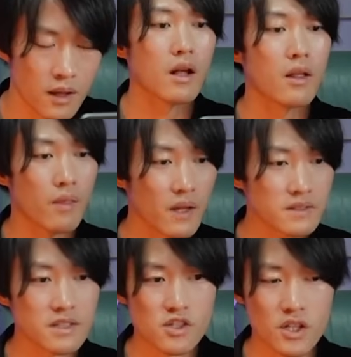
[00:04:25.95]
That
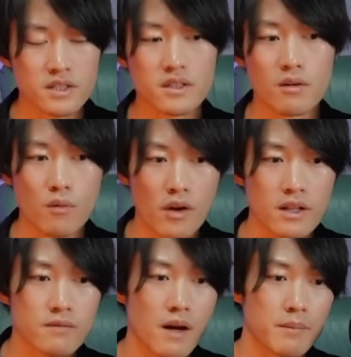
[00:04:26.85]
suggests the royal
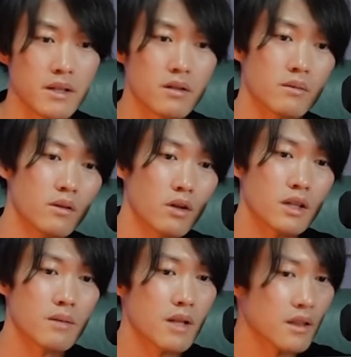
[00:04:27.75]
family of Loki
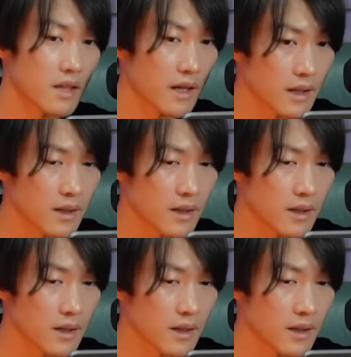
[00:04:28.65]
bloodline